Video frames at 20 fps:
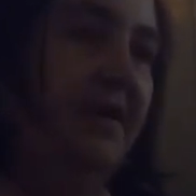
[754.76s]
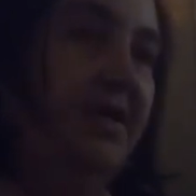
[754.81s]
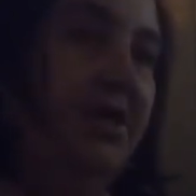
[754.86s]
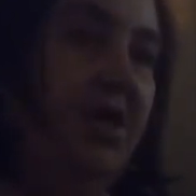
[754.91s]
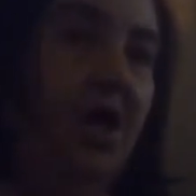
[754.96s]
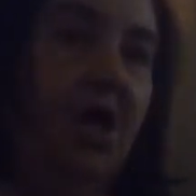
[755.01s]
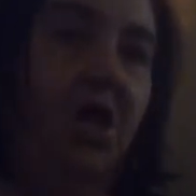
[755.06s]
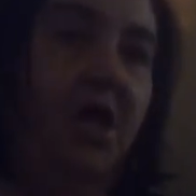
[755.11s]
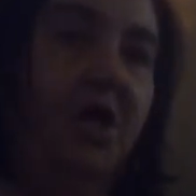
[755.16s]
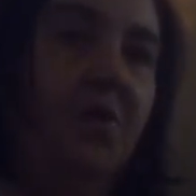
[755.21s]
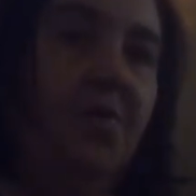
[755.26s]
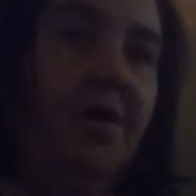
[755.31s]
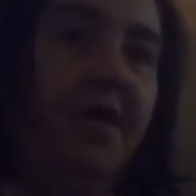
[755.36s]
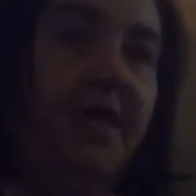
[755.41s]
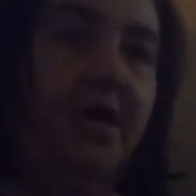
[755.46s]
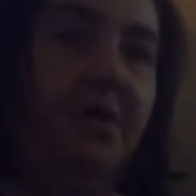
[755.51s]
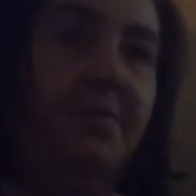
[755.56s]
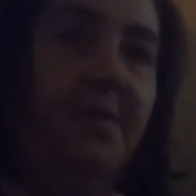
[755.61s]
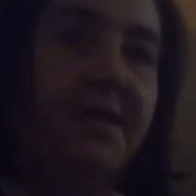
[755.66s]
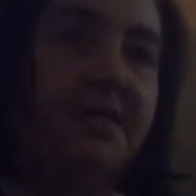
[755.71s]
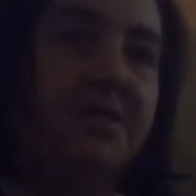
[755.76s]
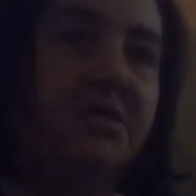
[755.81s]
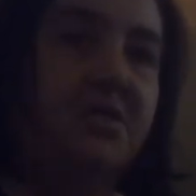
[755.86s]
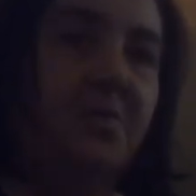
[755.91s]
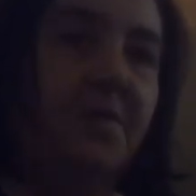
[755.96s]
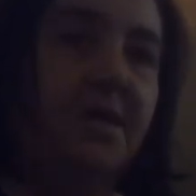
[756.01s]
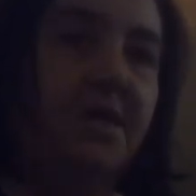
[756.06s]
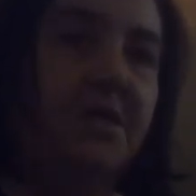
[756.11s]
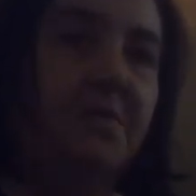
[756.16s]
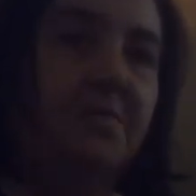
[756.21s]
Yeah, like what Elon Musk's
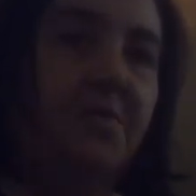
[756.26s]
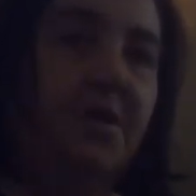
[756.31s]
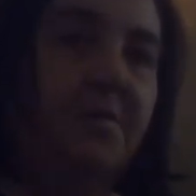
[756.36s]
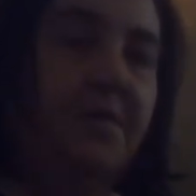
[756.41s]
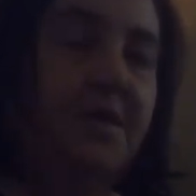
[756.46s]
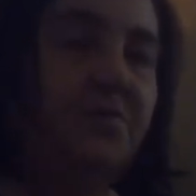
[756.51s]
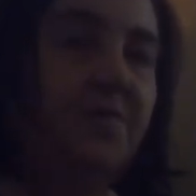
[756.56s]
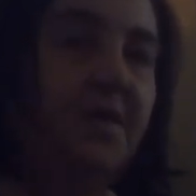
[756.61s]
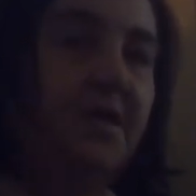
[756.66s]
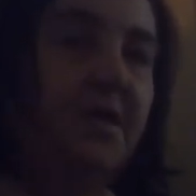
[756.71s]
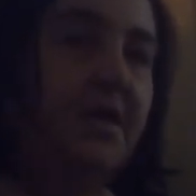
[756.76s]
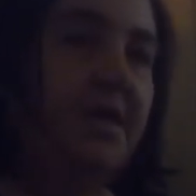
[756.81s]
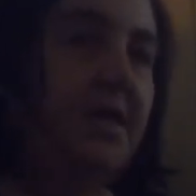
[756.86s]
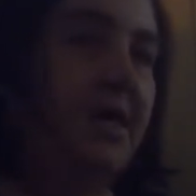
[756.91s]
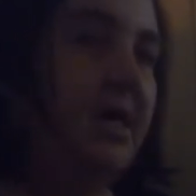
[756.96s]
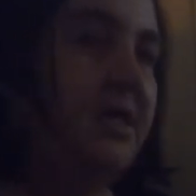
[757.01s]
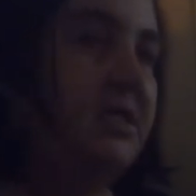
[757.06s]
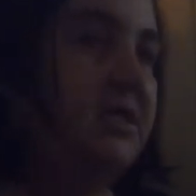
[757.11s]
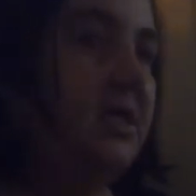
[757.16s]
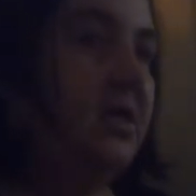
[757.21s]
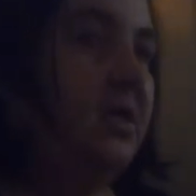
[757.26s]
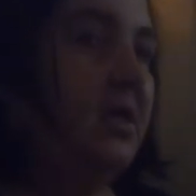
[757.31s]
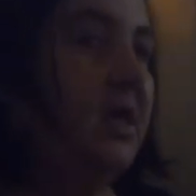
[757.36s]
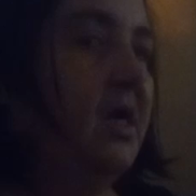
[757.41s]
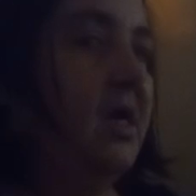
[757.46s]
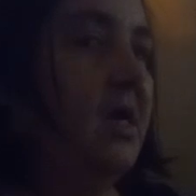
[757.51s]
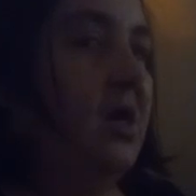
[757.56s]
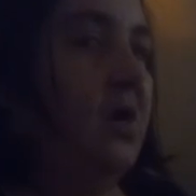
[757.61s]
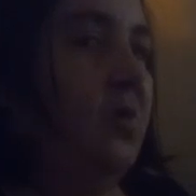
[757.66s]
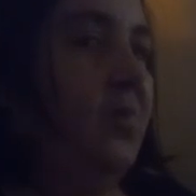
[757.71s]
doing at the moment. He's running a cartel
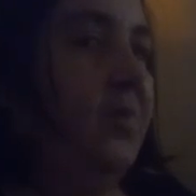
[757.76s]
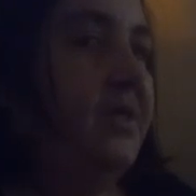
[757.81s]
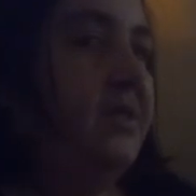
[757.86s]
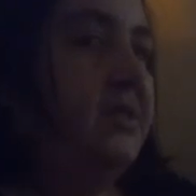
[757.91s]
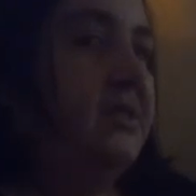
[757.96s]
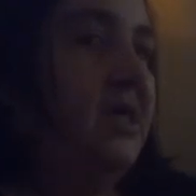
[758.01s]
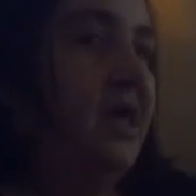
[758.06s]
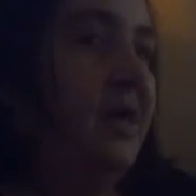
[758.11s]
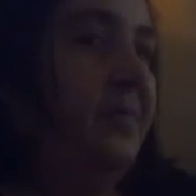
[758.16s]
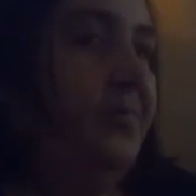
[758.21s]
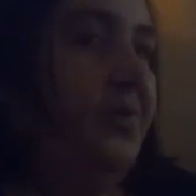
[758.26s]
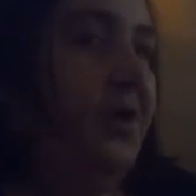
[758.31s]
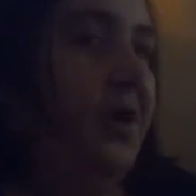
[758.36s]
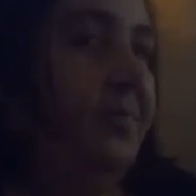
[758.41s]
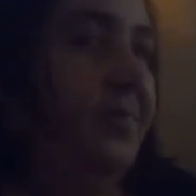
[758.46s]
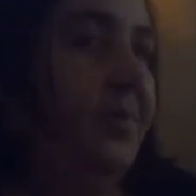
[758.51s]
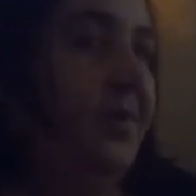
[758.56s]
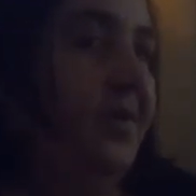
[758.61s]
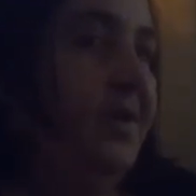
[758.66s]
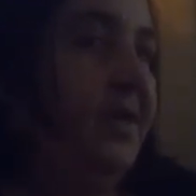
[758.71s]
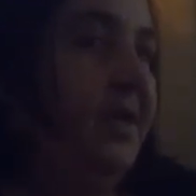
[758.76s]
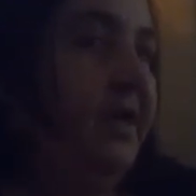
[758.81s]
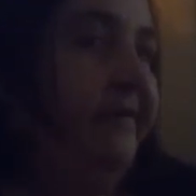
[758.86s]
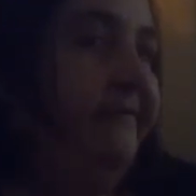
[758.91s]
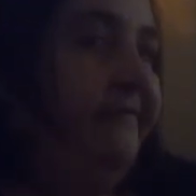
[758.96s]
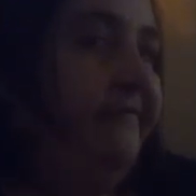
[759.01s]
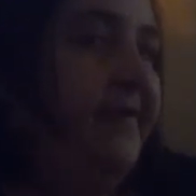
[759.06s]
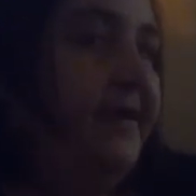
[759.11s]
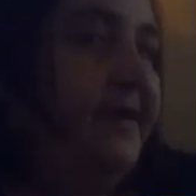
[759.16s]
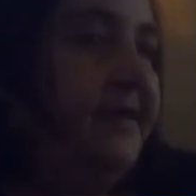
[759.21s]
with his tech bro billionaire
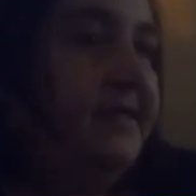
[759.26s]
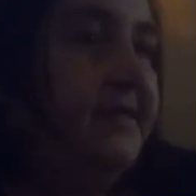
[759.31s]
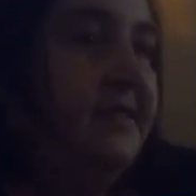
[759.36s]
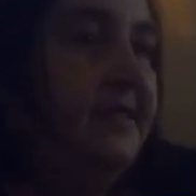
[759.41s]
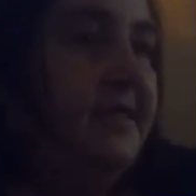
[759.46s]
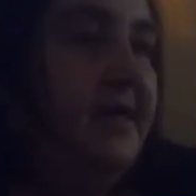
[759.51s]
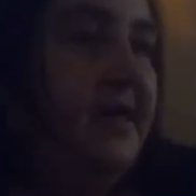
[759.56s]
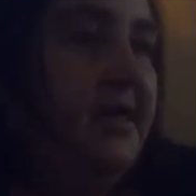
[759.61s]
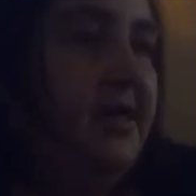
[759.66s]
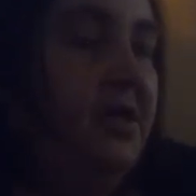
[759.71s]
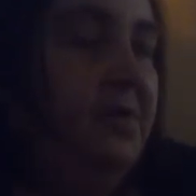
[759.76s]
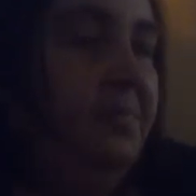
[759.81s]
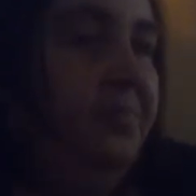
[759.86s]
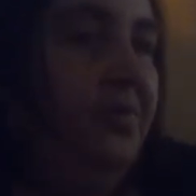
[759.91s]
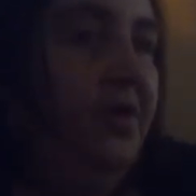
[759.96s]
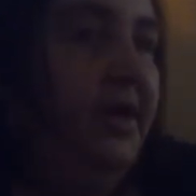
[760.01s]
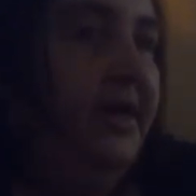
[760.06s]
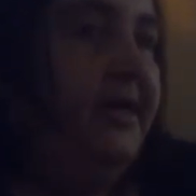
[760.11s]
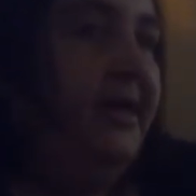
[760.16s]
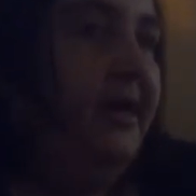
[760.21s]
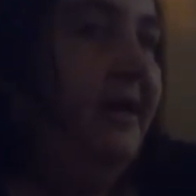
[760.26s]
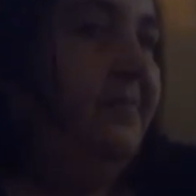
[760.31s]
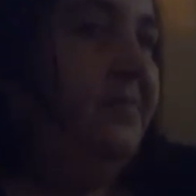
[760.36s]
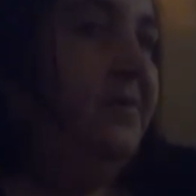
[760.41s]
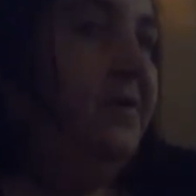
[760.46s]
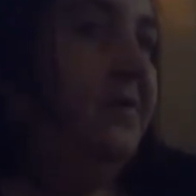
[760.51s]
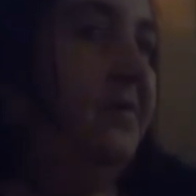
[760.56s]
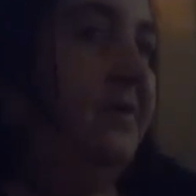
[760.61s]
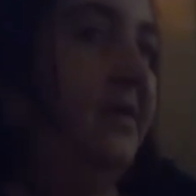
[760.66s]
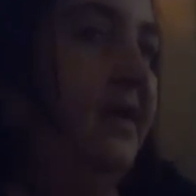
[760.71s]
friends, okay? You can apply a game
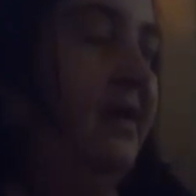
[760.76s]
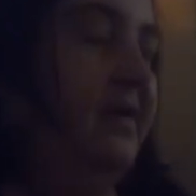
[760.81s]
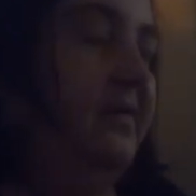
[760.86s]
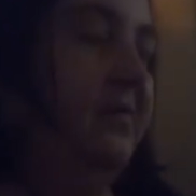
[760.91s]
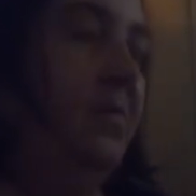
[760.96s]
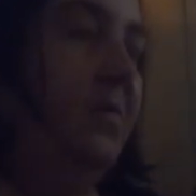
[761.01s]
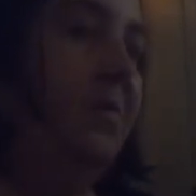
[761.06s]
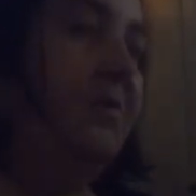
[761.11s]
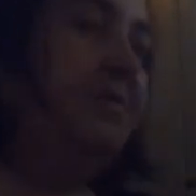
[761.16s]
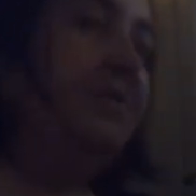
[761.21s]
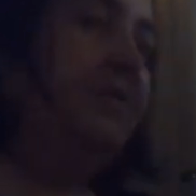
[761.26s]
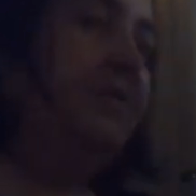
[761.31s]
theory to that if you want